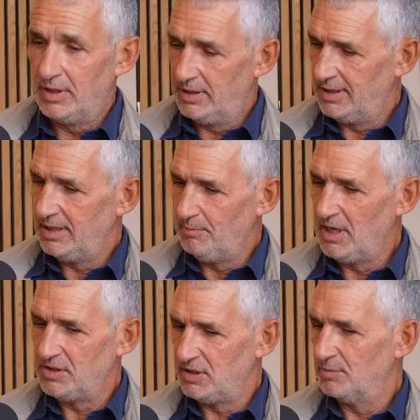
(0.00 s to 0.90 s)
but it, it,
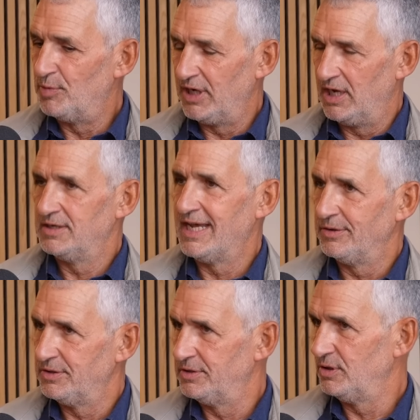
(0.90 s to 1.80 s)
means you bring it
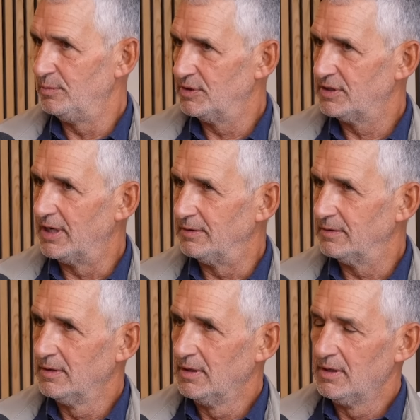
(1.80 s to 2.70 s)
down to two percent.
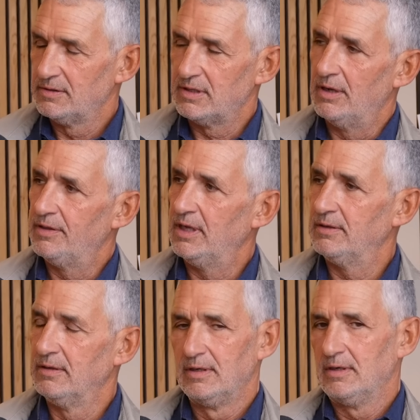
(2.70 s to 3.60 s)
Sure. So I
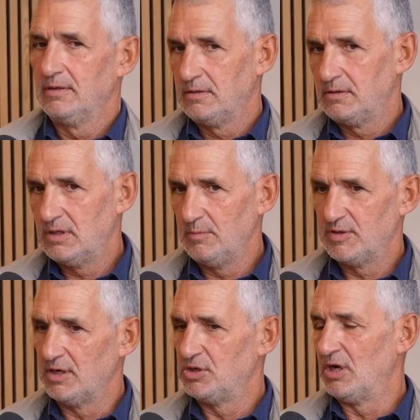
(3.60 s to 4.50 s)
think two
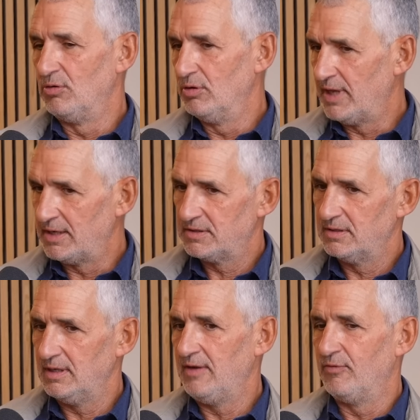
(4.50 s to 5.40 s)
percent in general.
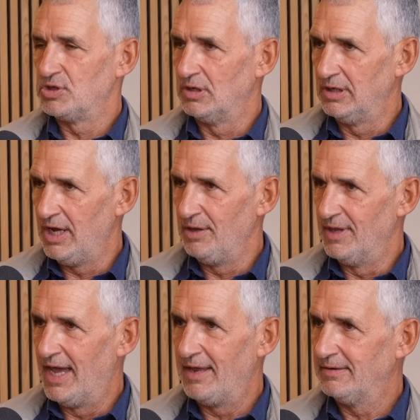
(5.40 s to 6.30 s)
That's everyone should
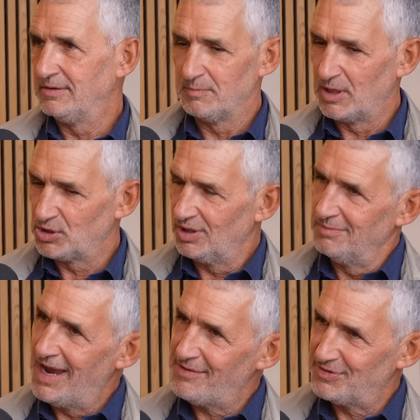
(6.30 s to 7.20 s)
learn that. Mm-hmm. Just make sure
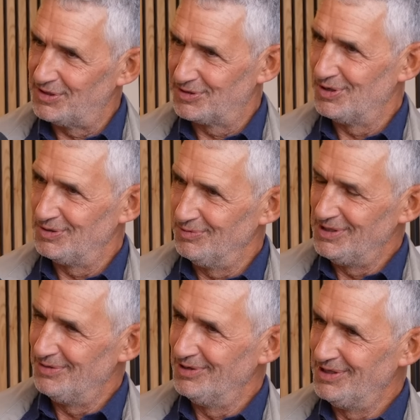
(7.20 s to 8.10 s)
your maths is good
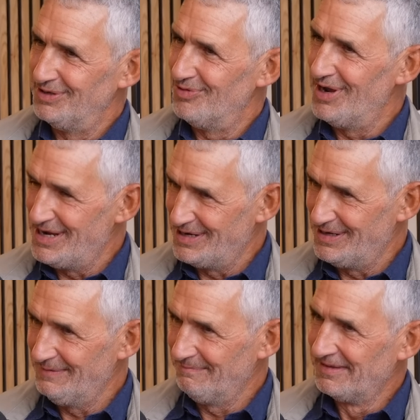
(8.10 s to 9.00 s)
when mm. you when mm. you're weighing
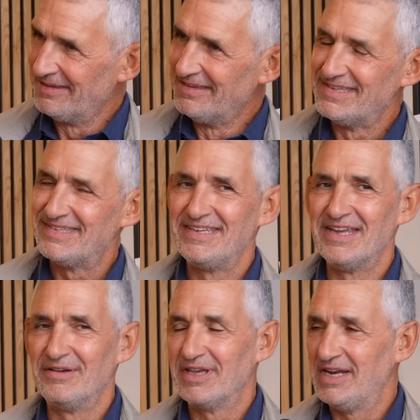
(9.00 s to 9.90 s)
it. yeah, yeah. So
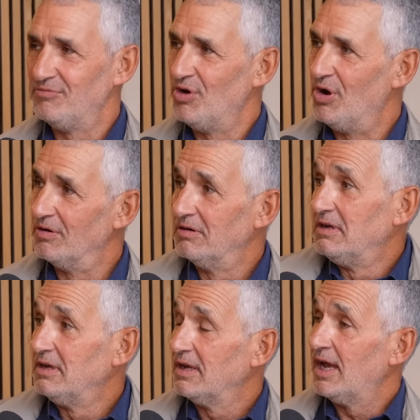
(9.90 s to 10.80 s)
you don't get it wrong.
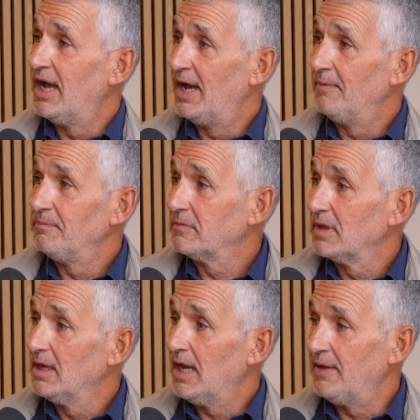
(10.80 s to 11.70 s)
Um,
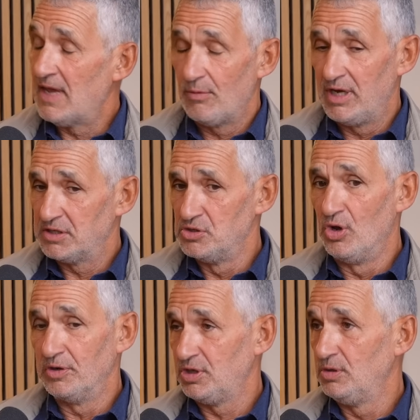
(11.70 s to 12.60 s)
and that way, it's
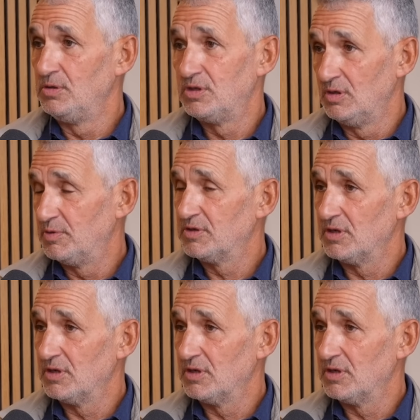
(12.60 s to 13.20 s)
not too super